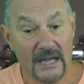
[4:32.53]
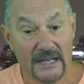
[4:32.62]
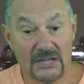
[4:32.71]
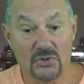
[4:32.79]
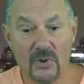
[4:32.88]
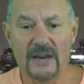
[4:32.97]
And
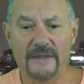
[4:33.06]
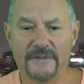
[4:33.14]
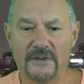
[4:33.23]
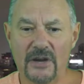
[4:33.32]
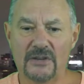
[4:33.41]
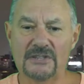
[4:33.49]
there's quite a
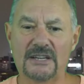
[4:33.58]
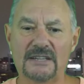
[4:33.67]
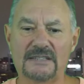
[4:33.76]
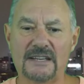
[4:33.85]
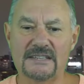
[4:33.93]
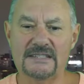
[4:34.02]
few
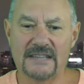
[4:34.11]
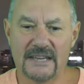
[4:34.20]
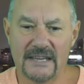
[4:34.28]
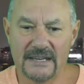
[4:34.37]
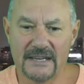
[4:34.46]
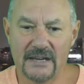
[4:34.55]
hotels I
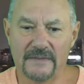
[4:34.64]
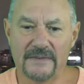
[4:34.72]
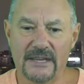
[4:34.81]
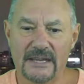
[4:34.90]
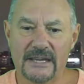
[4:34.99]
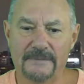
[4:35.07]
stay in over
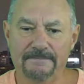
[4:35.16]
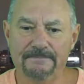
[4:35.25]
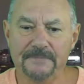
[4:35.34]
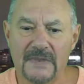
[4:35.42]
there.